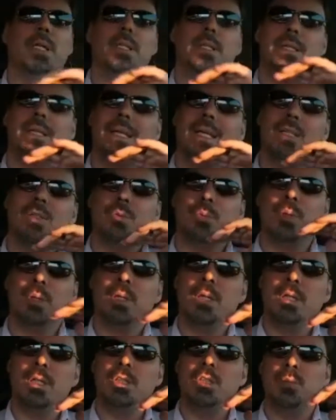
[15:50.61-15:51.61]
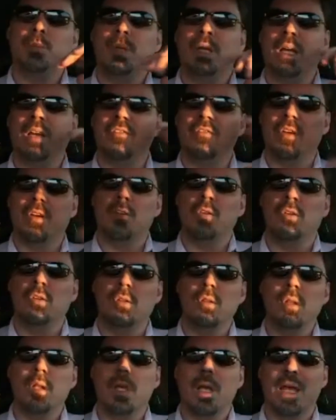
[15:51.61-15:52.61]
It really should be a
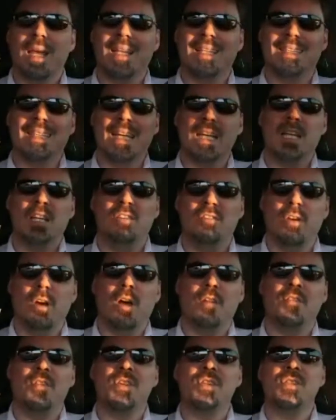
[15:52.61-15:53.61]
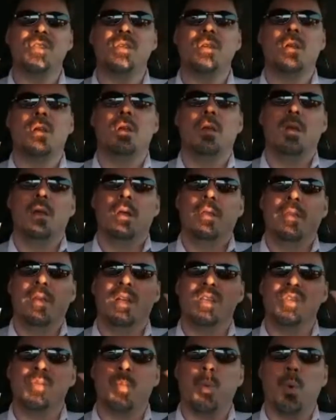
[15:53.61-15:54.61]
federal executive office that is
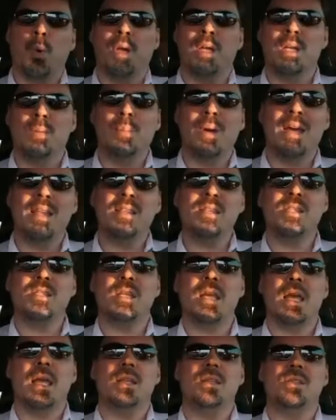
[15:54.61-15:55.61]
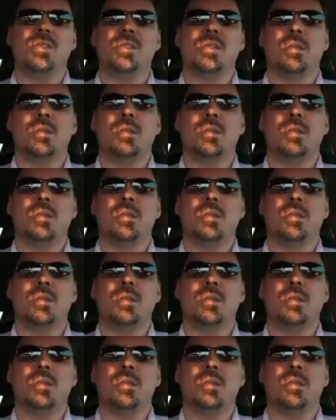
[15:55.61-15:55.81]
appointed by the states